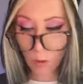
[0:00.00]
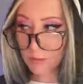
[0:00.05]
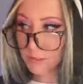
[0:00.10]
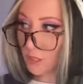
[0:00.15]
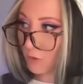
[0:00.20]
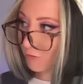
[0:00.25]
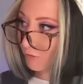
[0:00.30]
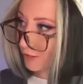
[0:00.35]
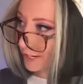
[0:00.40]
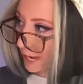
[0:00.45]
Well,
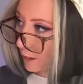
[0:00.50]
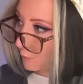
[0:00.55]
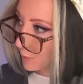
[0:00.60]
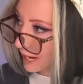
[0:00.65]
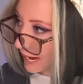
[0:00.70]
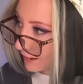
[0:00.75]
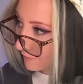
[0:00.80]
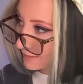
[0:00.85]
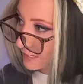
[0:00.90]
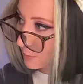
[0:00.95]
don't forget
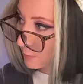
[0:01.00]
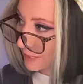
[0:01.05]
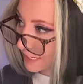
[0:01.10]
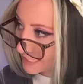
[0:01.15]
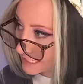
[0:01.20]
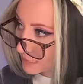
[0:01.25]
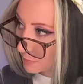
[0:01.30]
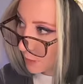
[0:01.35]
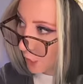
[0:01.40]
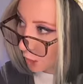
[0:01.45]
we're having a
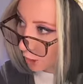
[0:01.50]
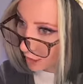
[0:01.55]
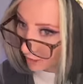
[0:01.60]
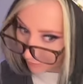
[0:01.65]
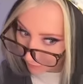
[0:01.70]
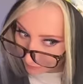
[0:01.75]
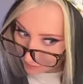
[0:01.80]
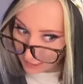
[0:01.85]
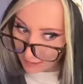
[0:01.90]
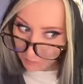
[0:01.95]
pizza party
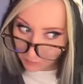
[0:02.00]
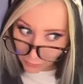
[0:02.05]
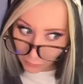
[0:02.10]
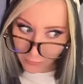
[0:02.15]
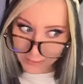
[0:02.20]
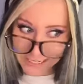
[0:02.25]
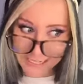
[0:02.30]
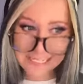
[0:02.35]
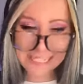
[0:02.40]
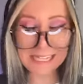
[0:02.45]
for the
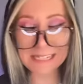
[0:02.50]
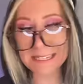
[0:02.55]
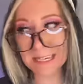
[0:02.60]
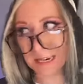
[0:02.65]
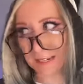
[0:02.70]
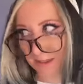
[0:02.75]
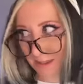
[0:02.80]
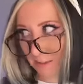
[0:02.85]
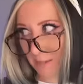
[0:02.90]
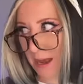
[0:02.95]
employees at
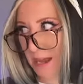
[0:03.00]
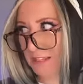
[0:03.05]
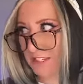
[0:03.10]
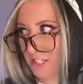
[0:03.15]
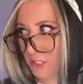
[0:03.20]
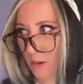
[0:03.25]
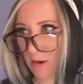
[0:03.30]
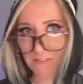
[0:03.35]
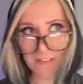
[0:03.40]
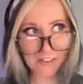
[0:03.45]
the end of the
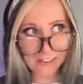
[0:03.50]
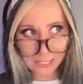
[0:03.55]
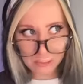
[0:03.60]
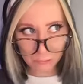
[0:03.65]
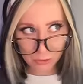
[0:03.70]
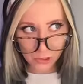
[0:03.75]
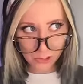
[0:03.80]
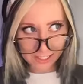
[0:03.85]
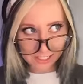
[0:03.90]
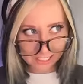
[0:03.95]
month, so
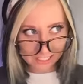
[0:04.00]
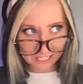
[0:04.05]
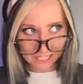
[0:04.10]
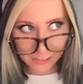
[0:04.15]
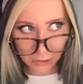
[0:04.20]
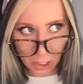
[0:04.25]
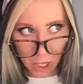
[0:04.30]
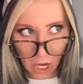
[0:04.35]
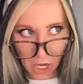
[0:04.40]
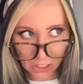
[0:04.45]
everything will just,
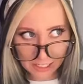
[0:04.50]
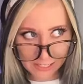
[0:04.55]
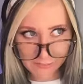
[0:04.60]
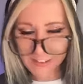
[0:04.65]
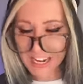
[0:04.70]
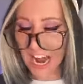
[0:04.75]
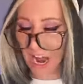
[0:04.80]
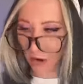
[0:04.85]
it'll all even